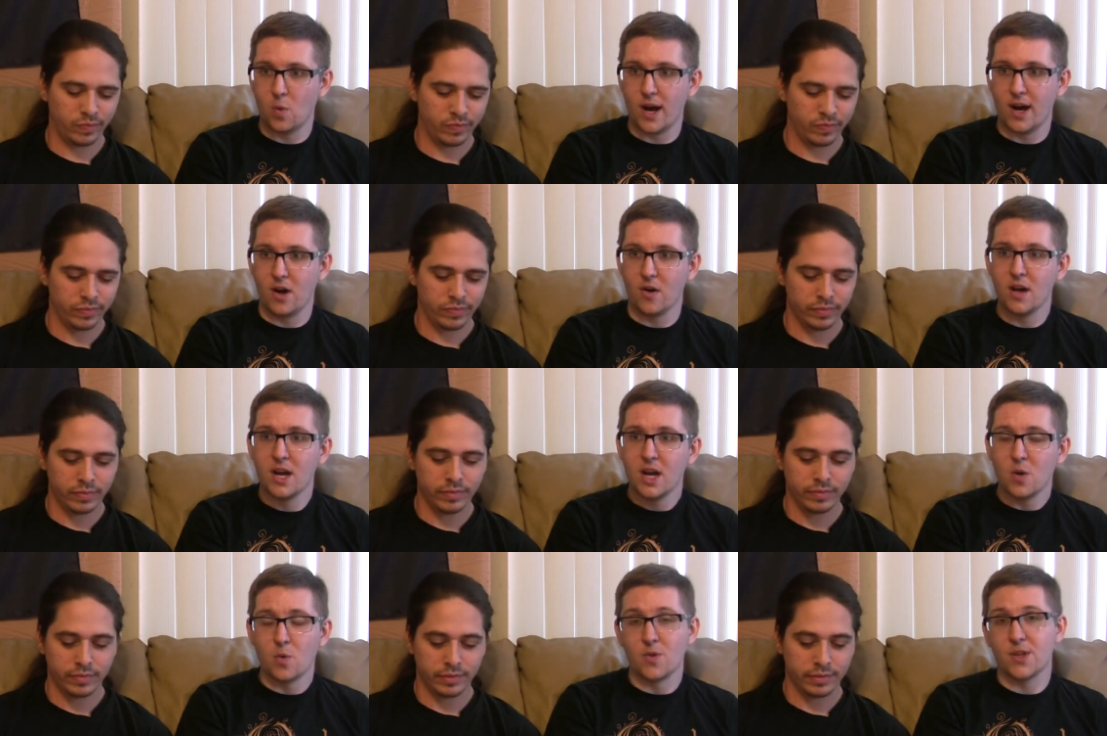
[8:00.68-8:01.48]
Speaker 1: well.
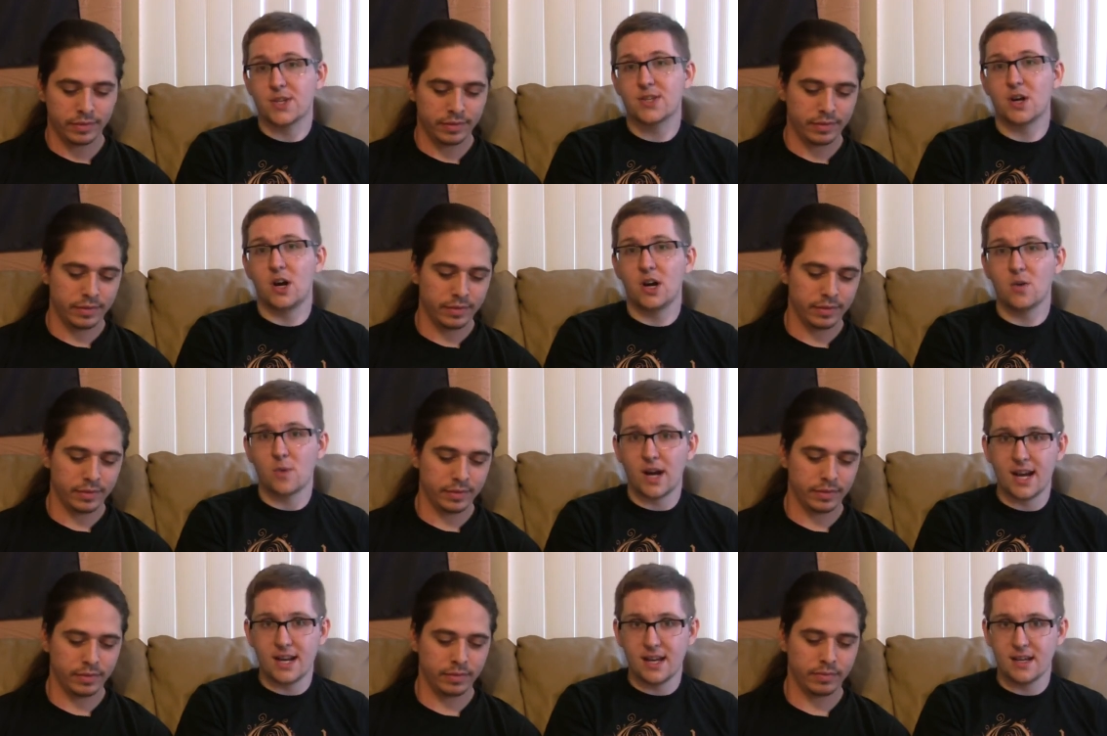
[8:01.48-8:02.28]
When the
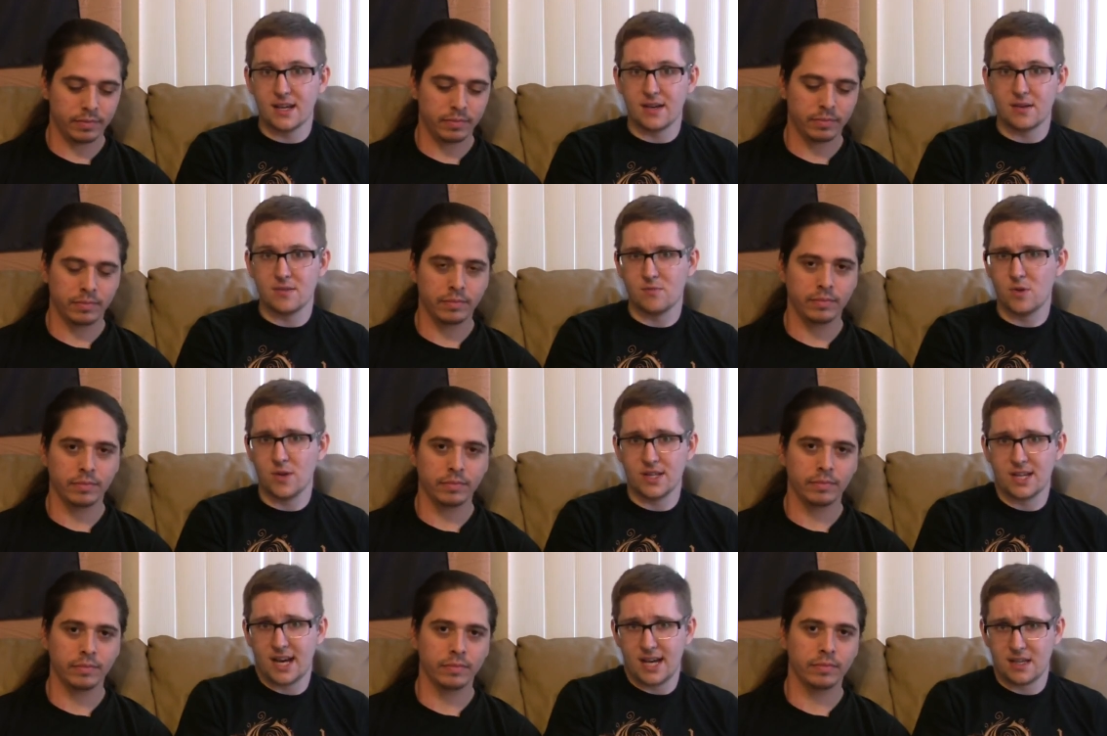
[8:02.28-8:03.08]
songwriting, it really
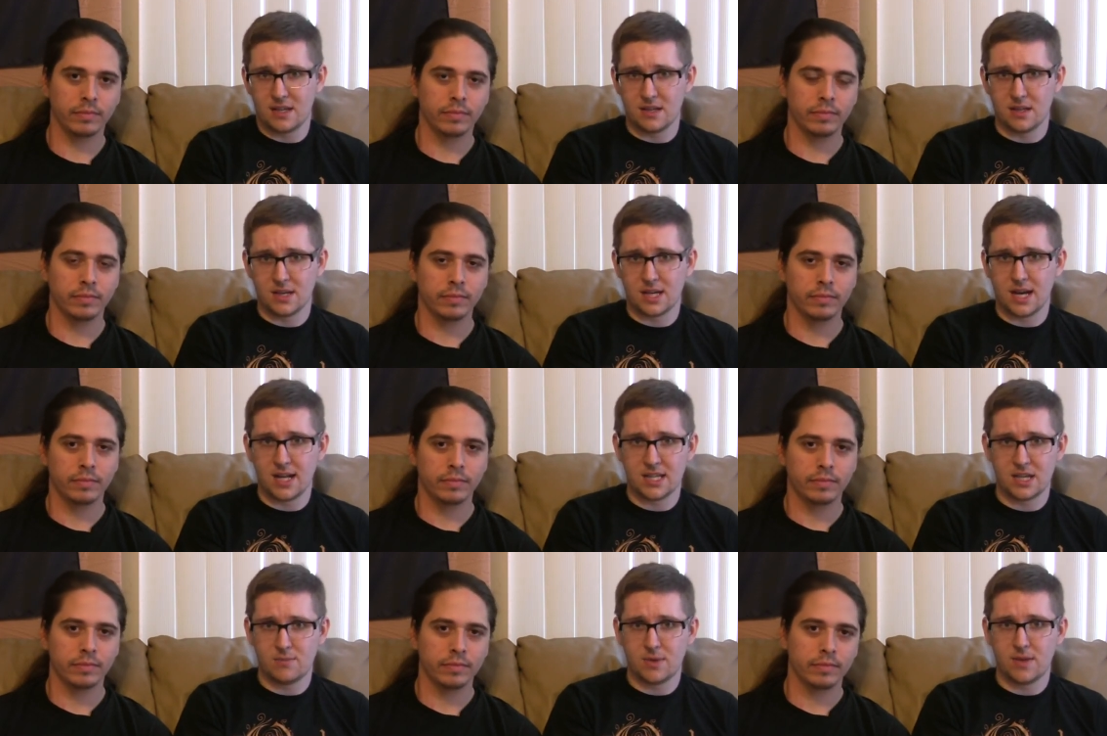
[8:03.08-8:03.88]
ties into the
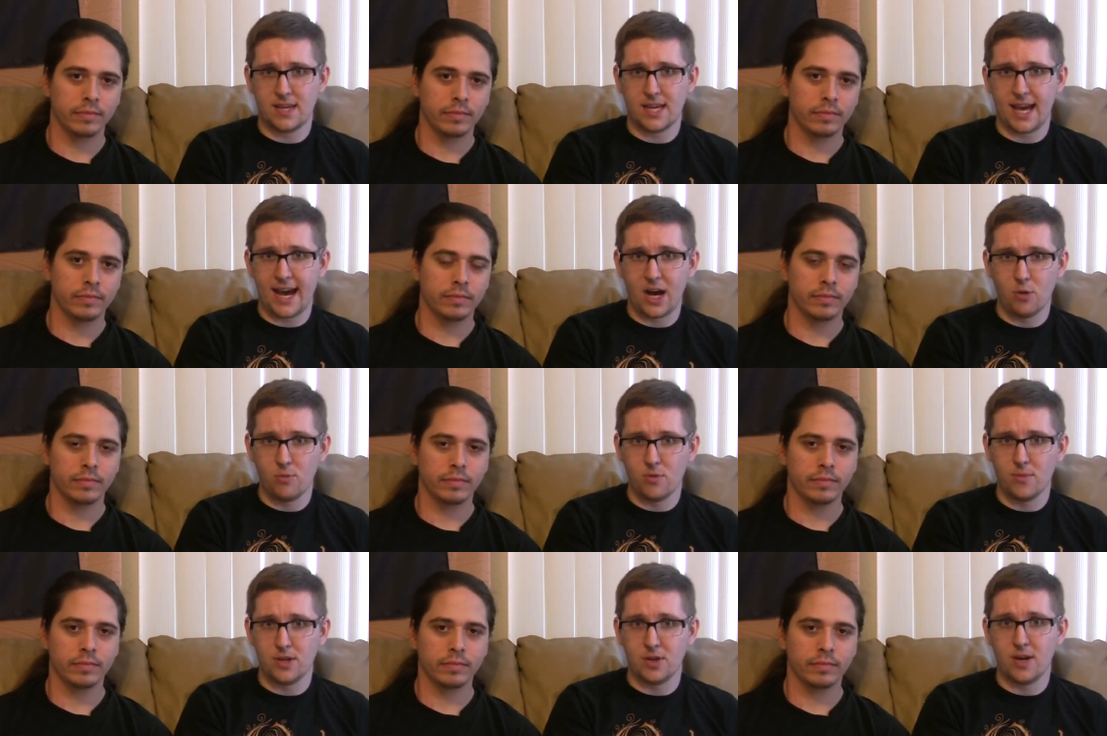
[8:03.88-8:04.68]
concept of the album
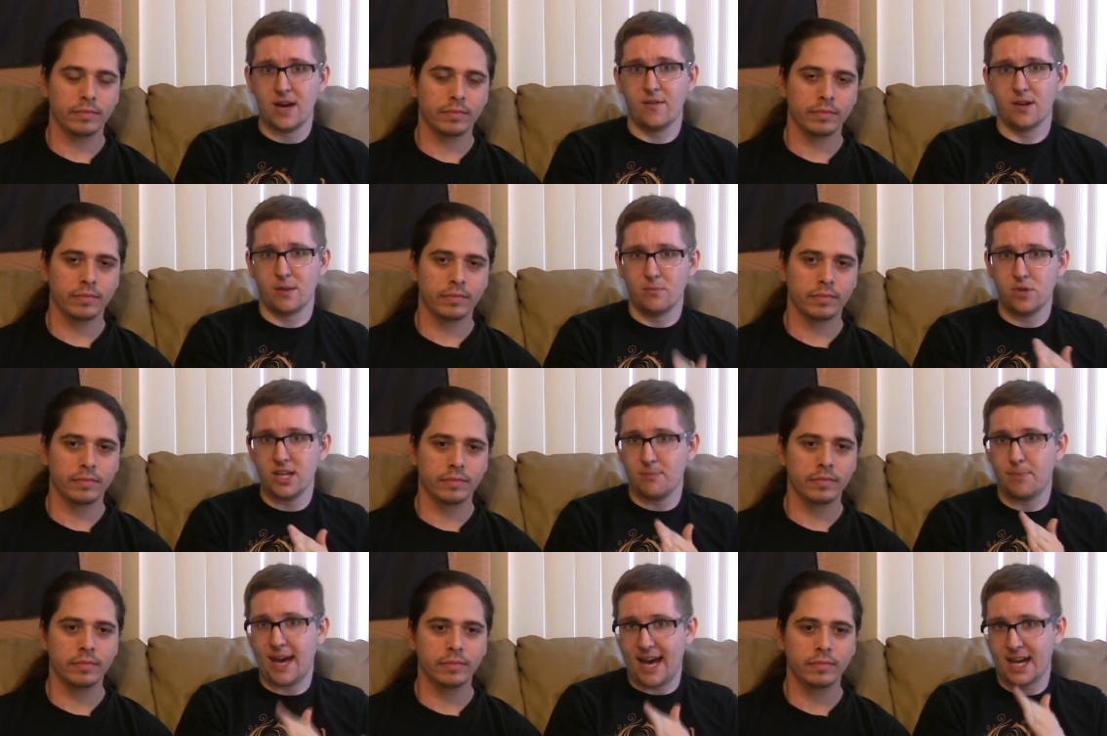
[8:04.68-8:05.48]
and you have a complete
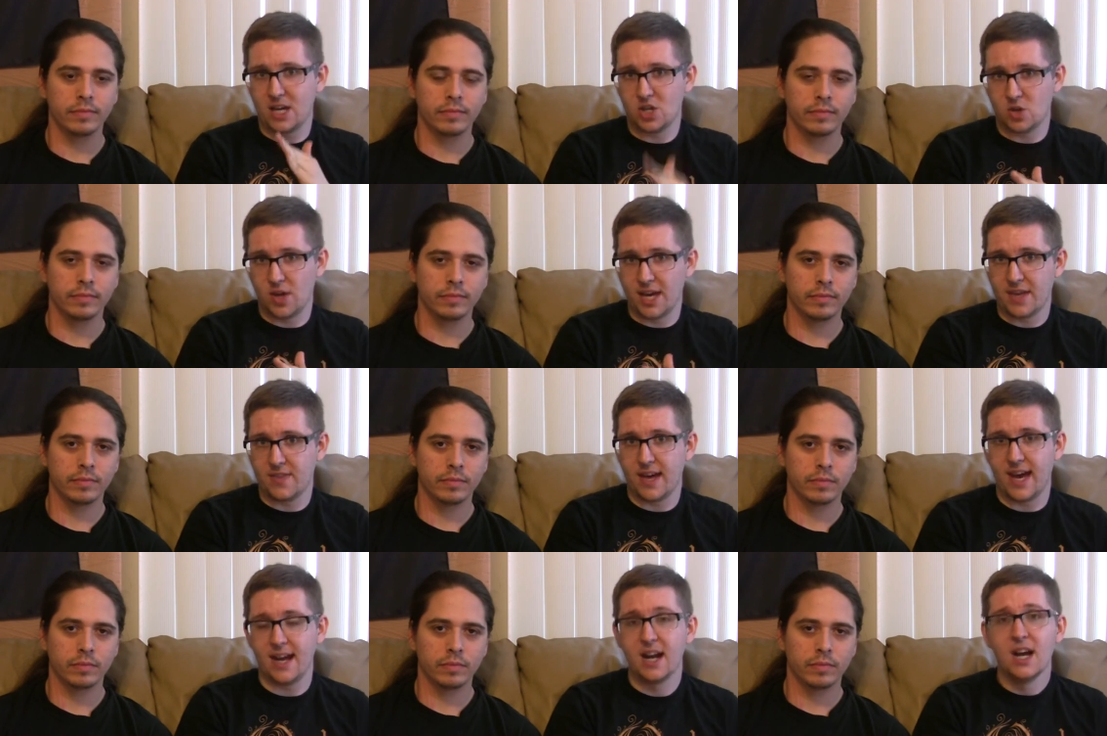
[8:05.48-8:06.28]
package like
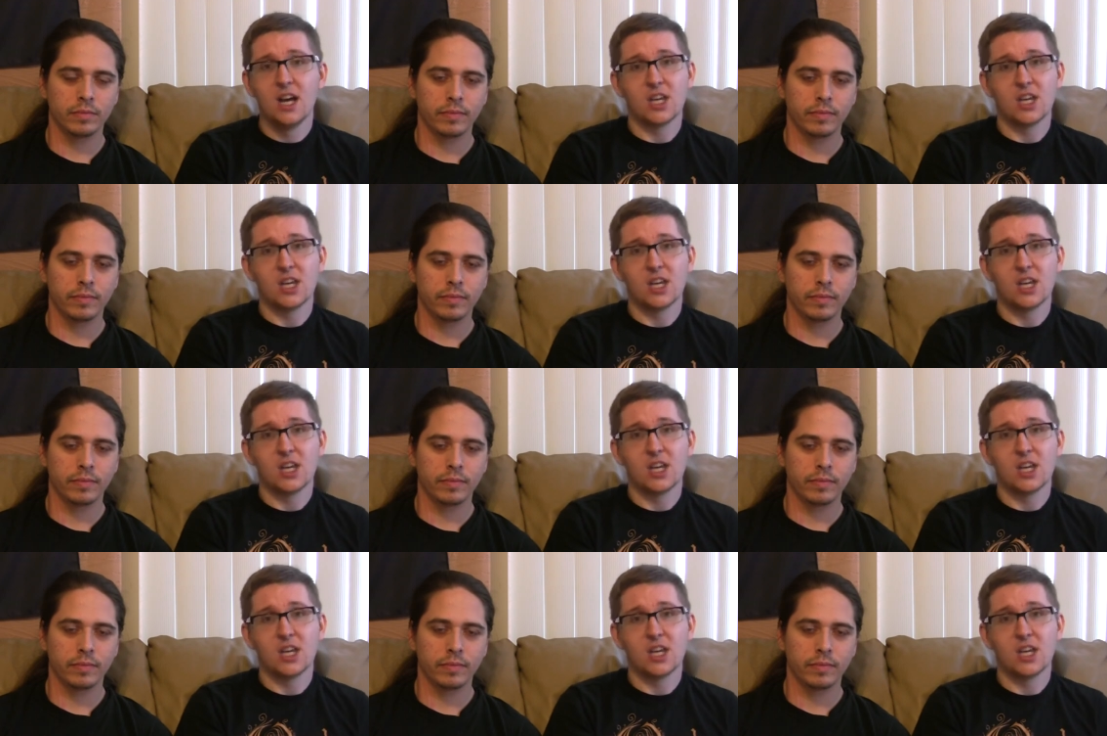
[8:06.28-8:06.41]
that,